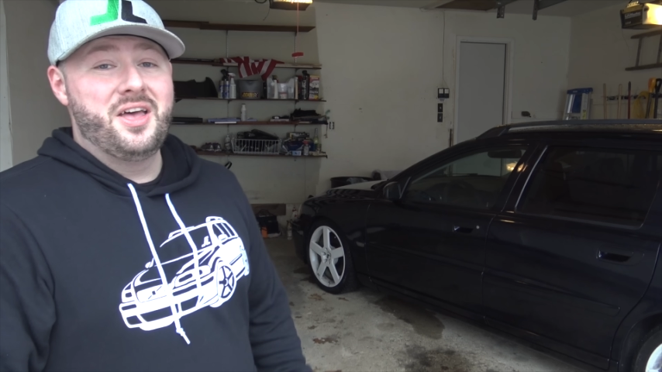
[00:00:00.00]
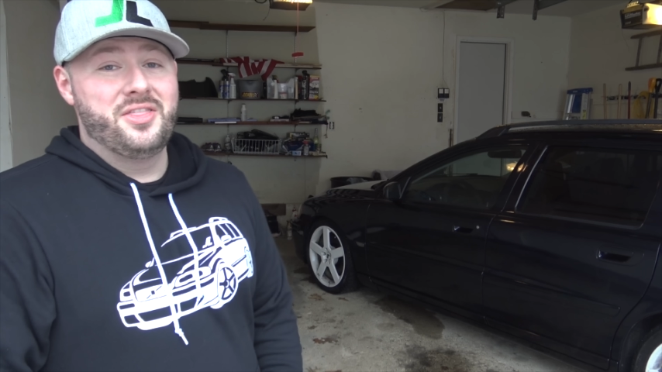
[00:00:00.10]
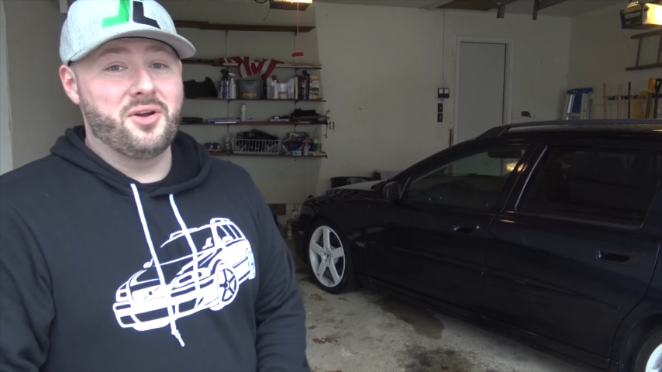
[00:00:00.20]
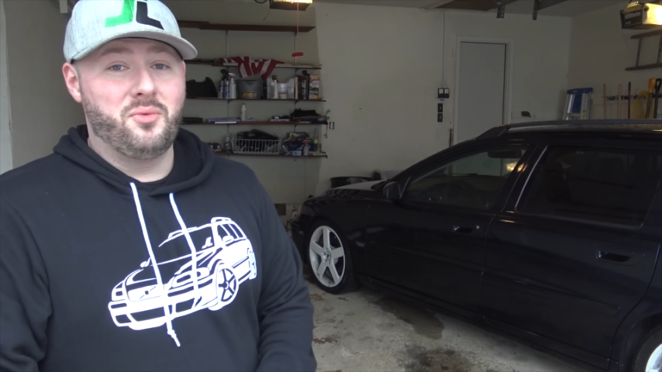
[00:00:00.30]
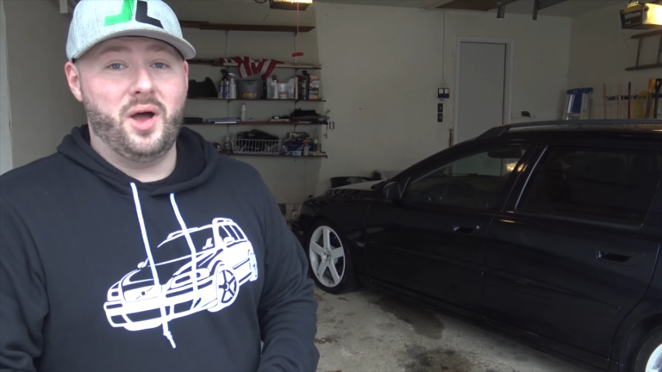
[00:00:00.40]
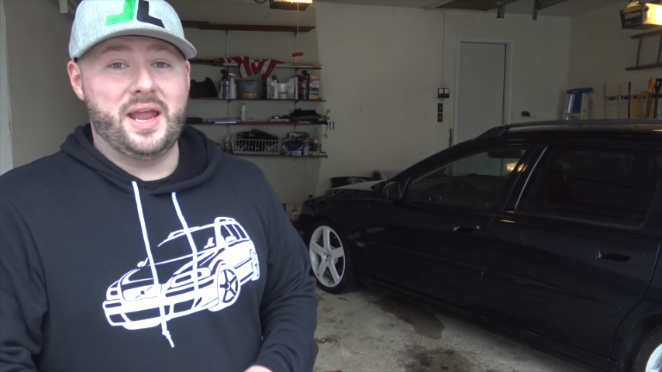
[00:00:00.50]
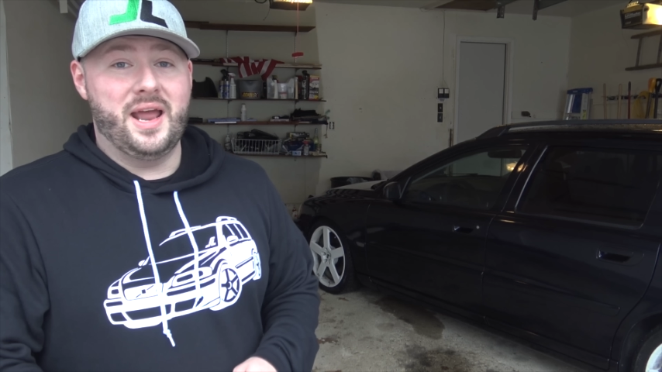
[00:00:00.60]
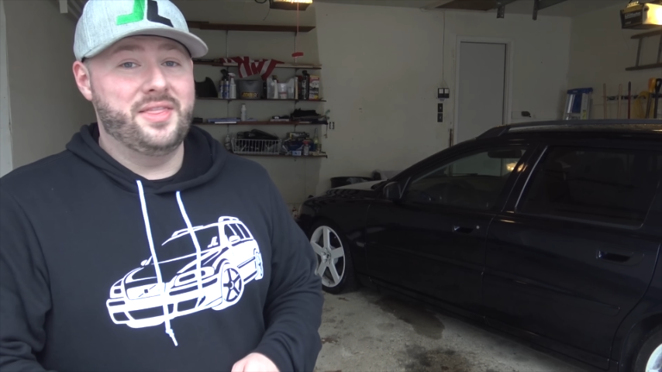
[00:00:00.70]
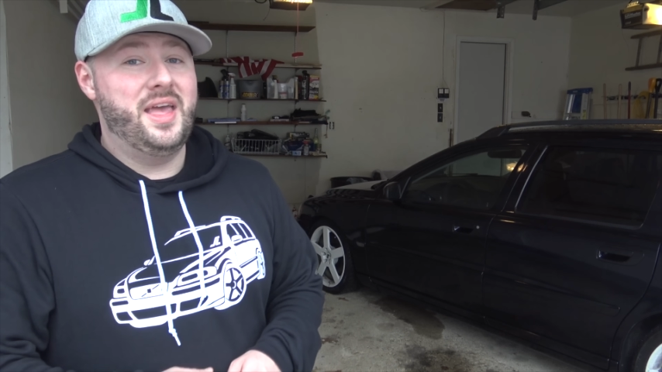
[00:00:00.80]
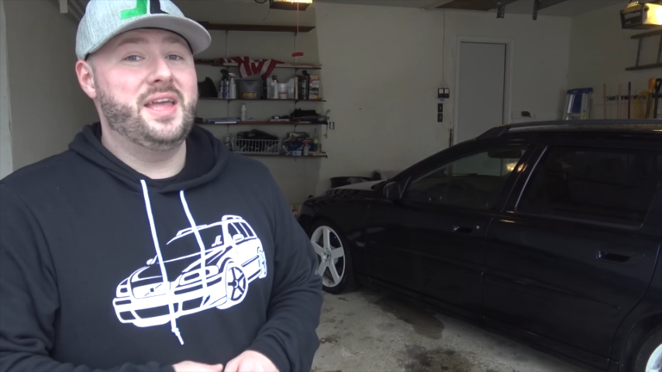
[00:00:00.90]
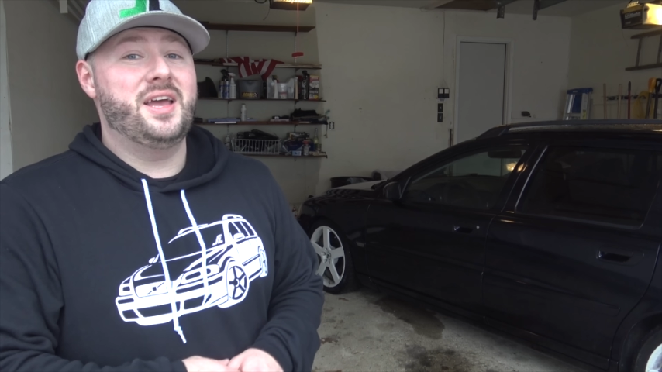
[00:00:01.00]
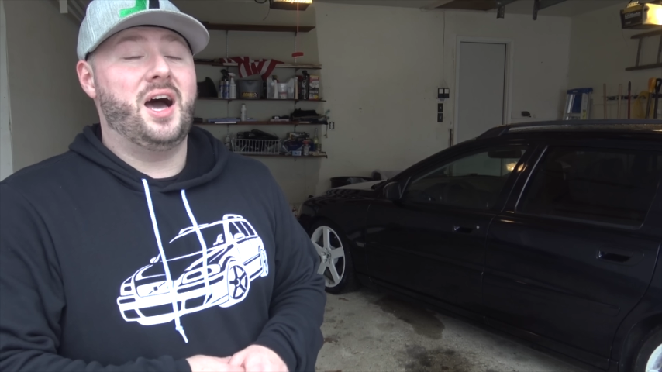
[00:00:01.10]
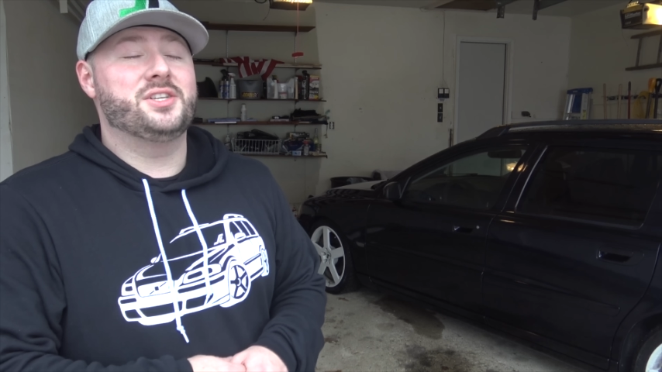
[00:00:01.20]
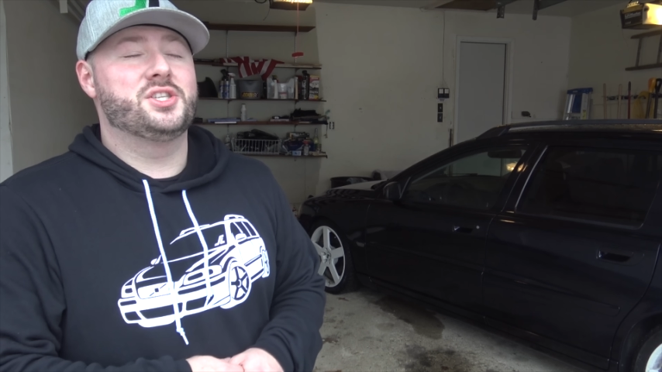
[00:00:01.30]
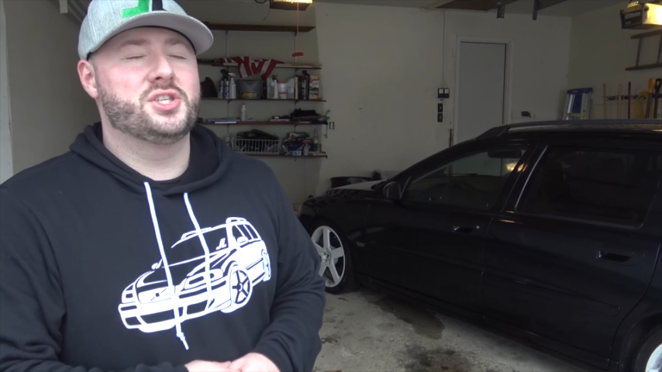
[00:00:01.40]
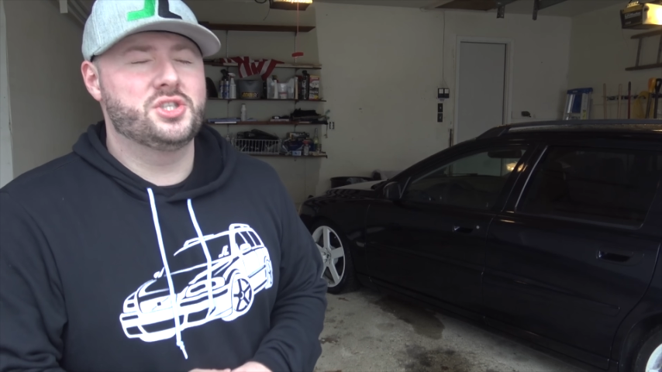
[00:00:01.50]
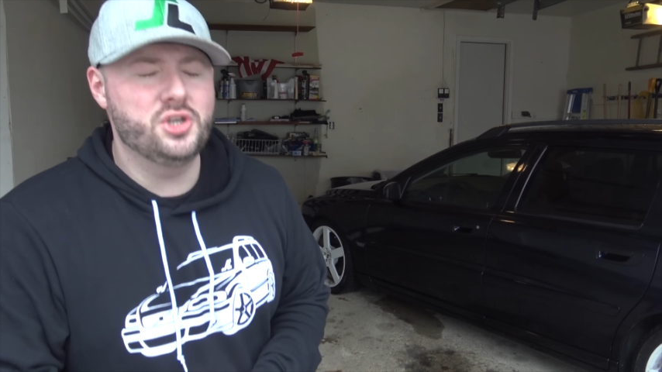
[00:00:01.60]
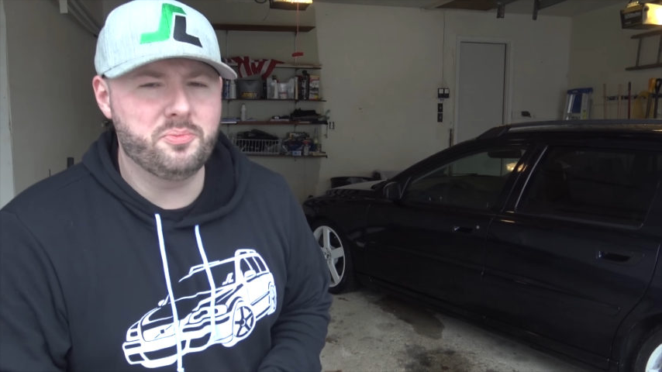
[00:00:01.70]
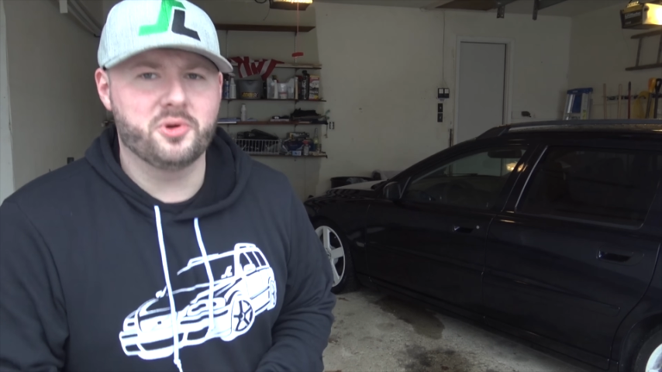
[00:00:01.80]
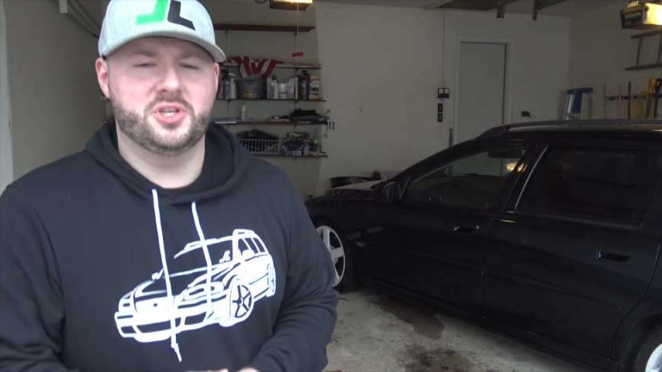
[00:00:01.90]
they're white and they got
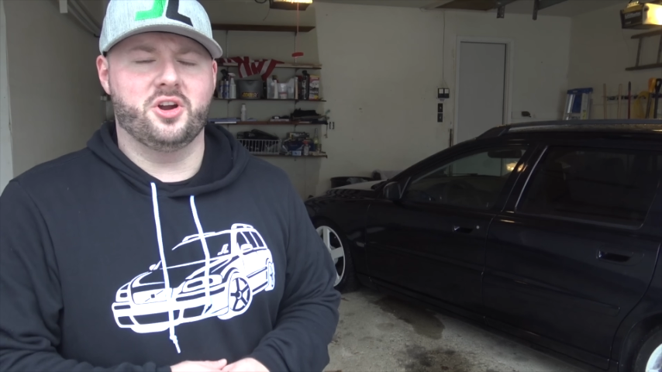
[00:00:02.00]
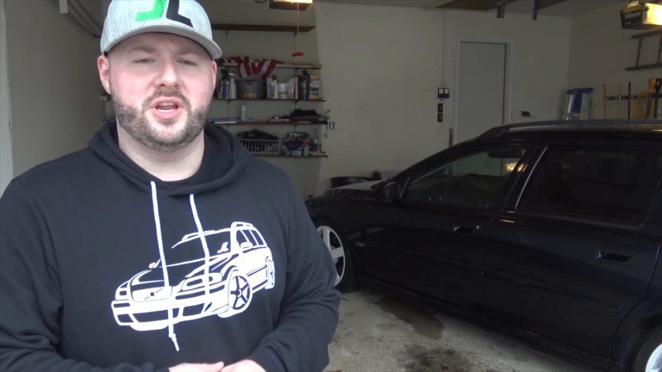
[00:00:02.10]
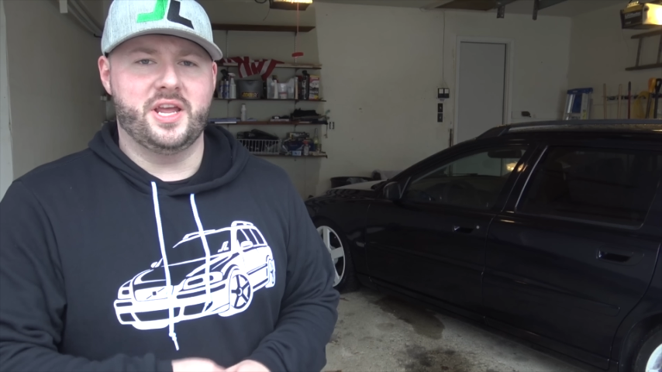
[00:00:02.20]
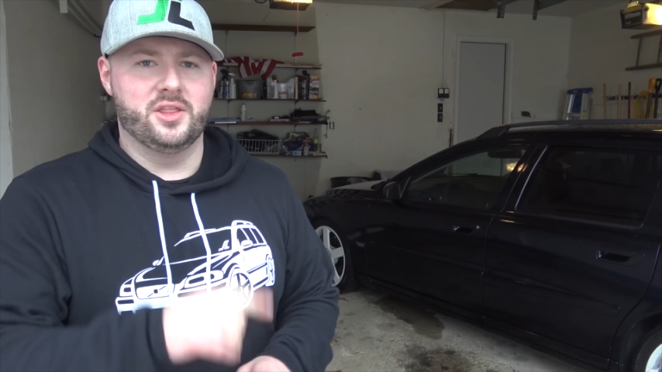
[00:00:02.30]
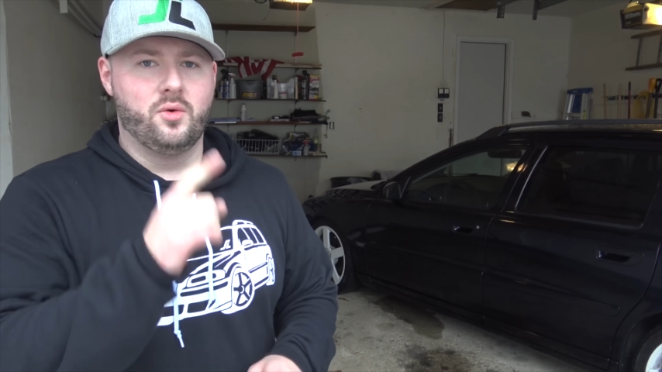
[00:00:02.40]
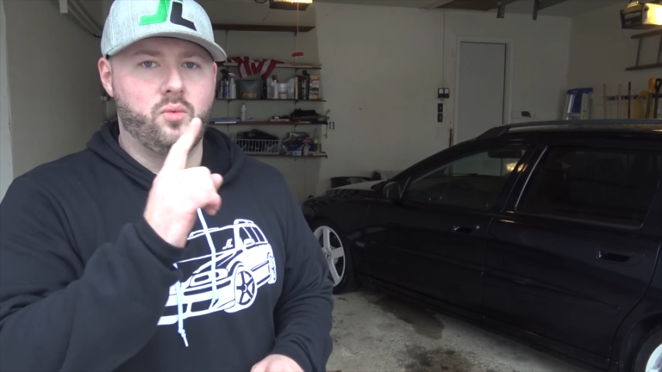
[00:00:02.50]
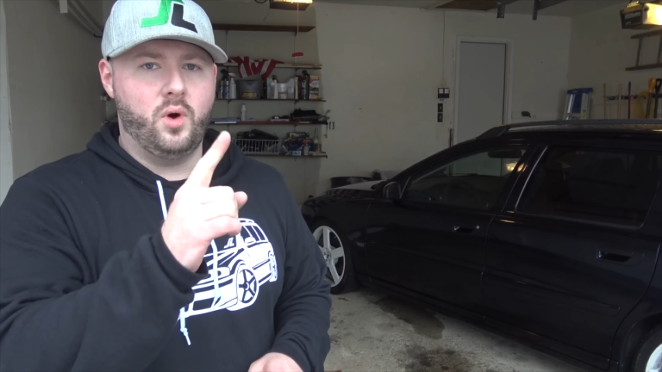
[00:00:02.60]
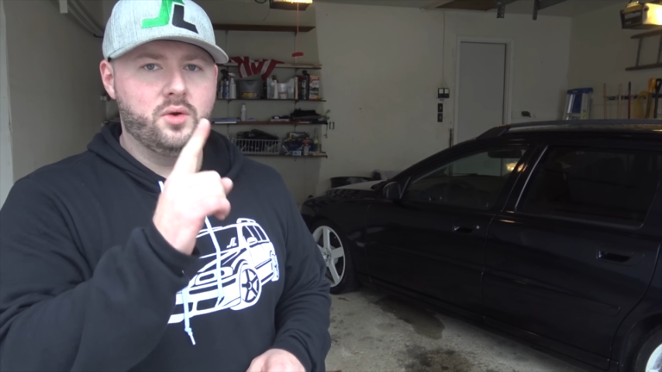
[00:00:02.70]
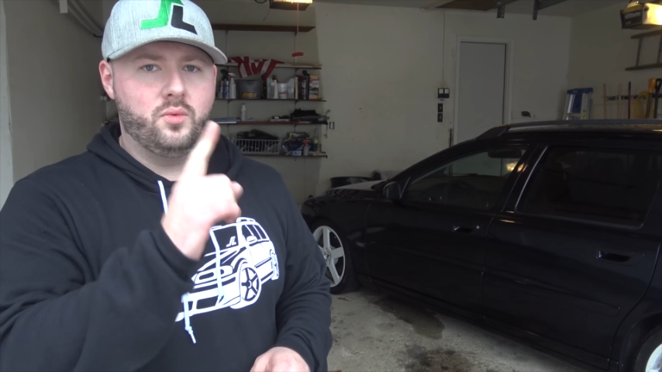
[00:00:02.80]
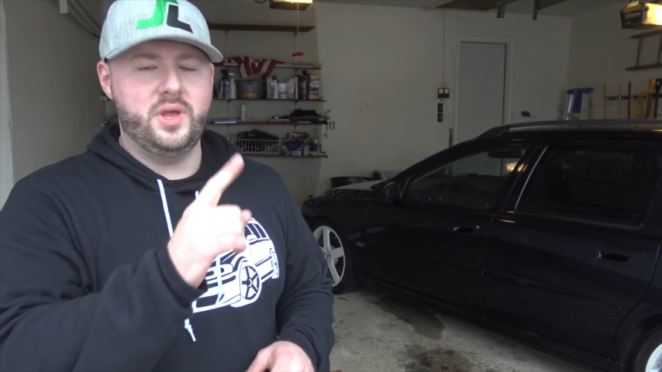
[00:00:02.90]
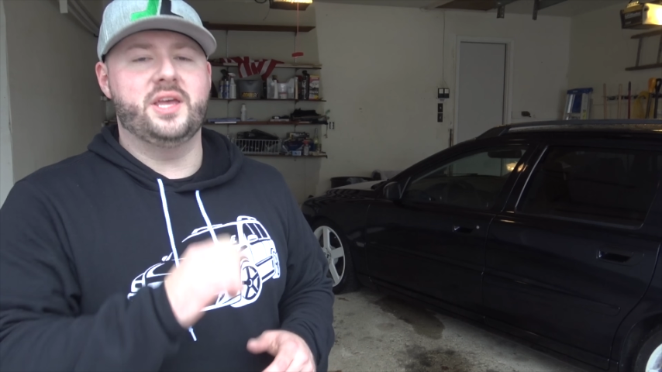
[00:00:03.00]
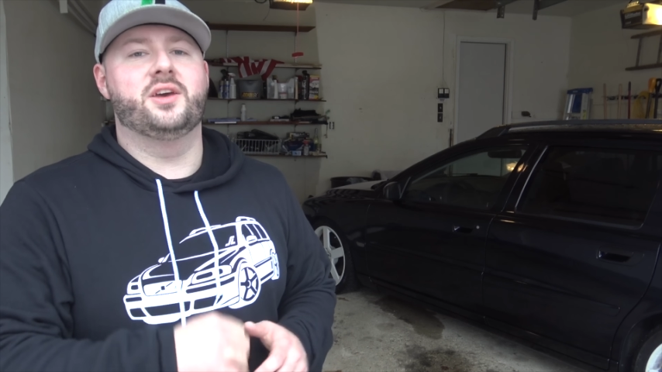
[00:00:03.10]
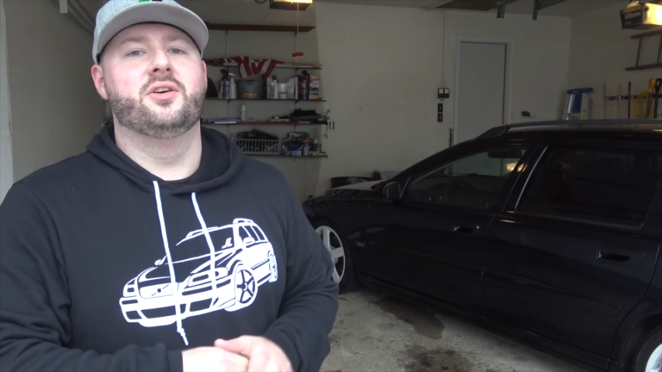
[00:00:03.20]
super dirty in the 1 week